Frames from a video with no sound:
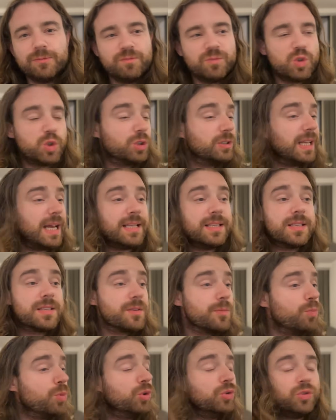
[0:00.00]
Jordan
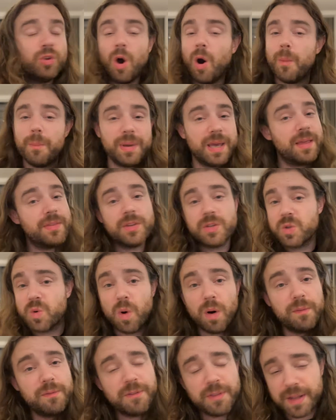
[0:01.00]
Henderson will not be in the
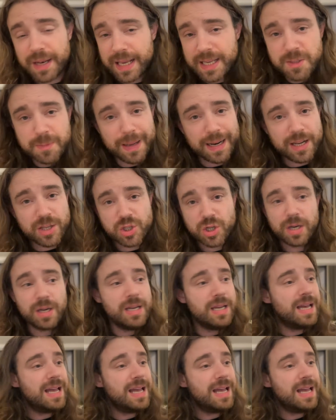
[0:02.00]
squad for the next manager.